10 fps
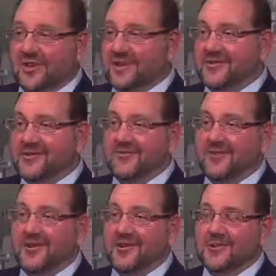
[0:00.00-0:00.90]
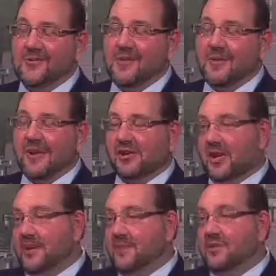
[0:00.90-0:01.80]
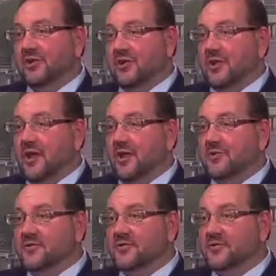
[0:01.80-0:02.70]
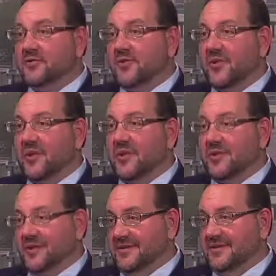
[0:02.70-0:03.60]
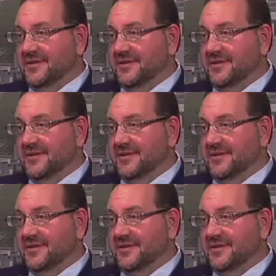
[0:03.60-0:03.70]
Land so far has spent about $90 million on this.